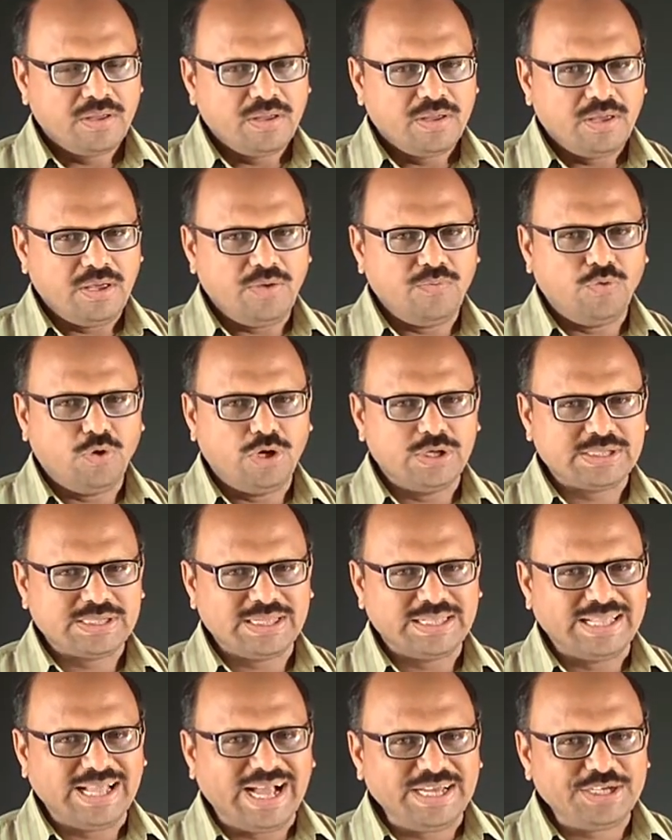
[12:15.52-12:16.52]
He was a
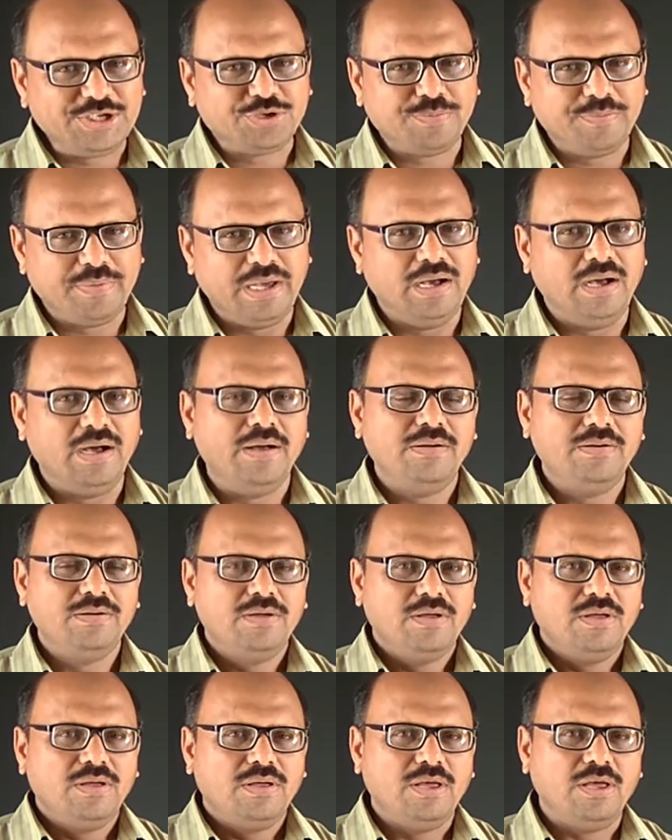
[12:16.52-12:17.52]
nightmare.
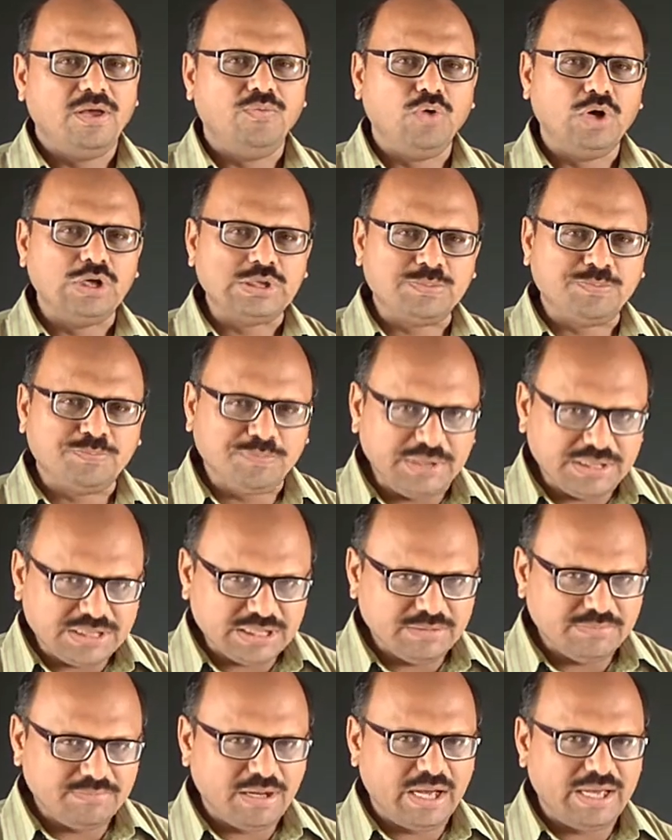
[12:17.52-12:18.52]
He was
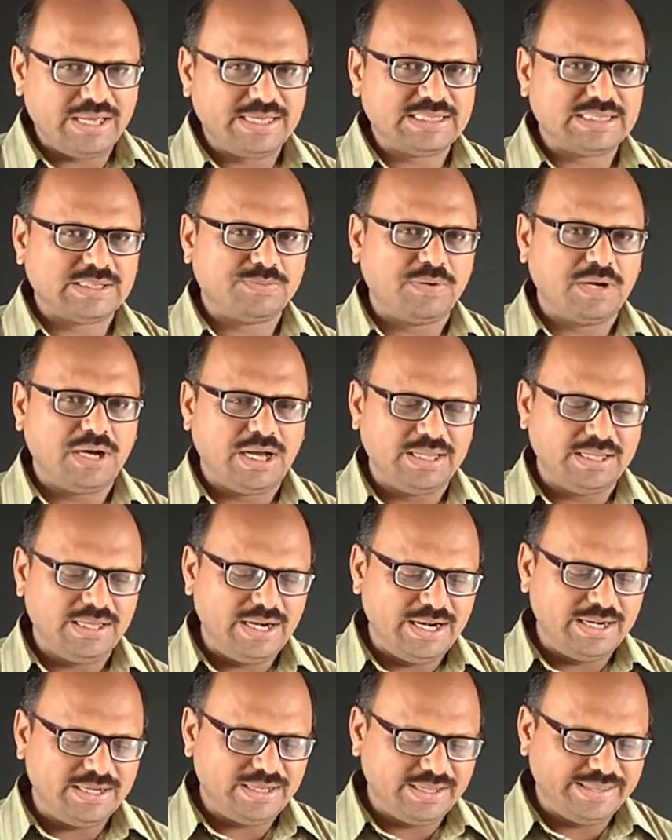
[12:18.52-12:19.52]
beaten by his father,
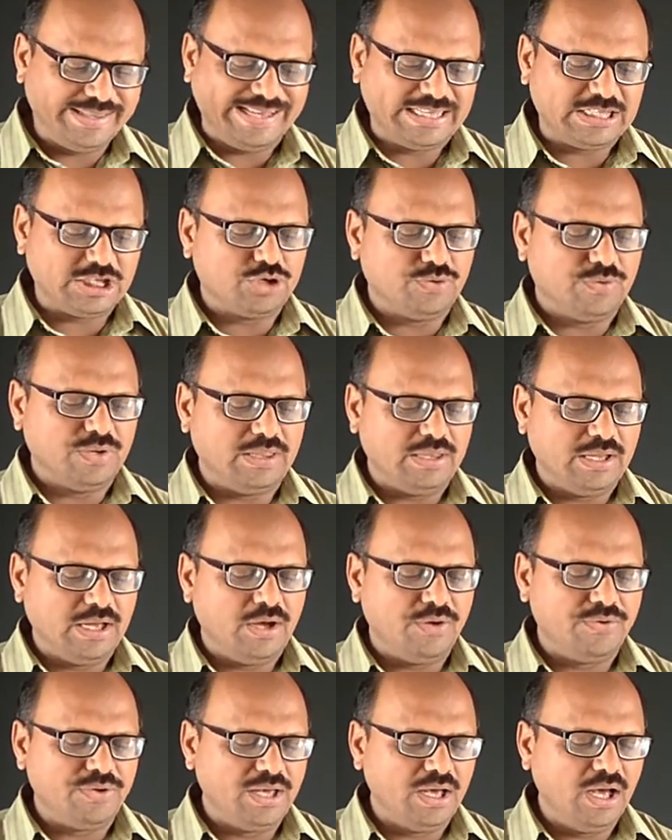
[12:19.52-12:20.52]
and the next one
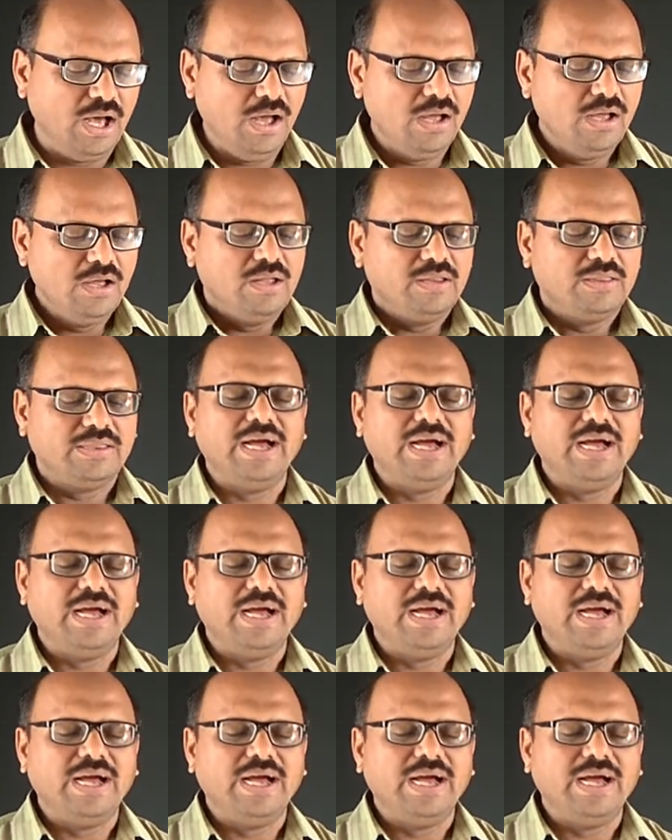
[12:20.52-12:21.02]
now here,